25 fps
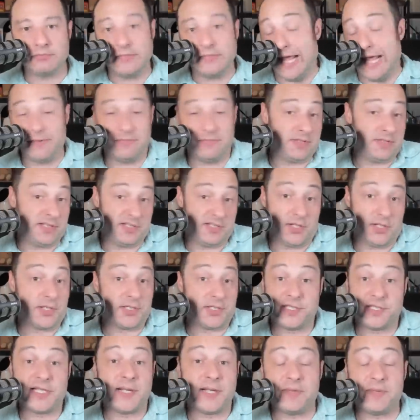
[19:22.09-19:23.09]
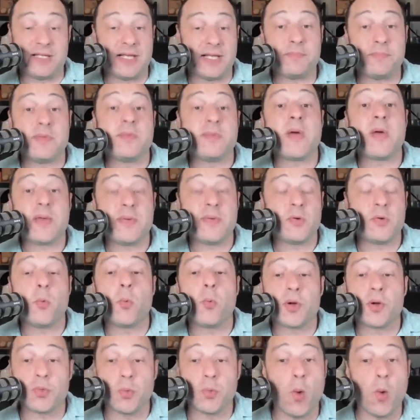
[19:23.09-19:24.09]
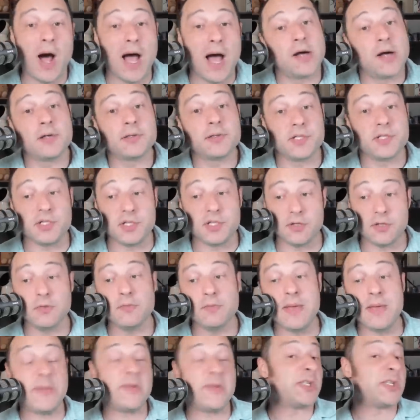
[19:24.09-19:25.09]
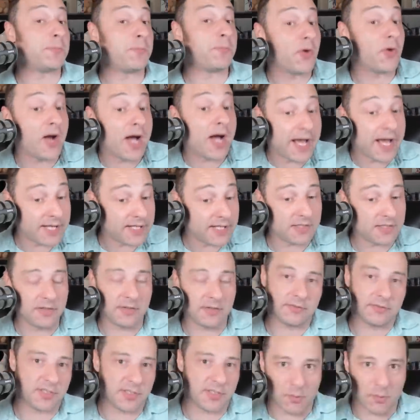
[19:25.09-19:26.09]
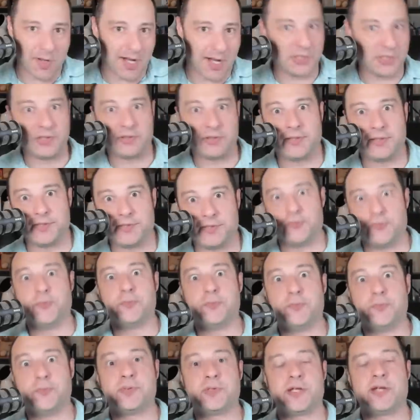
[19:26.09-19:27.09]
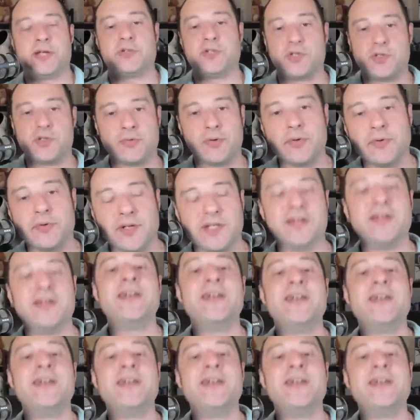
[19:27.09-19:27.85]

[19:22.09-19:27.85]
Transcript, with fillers: That's all something that may be worthwhile to do. Maybe surprise, unless they're watching this. Oops, I just ruined it.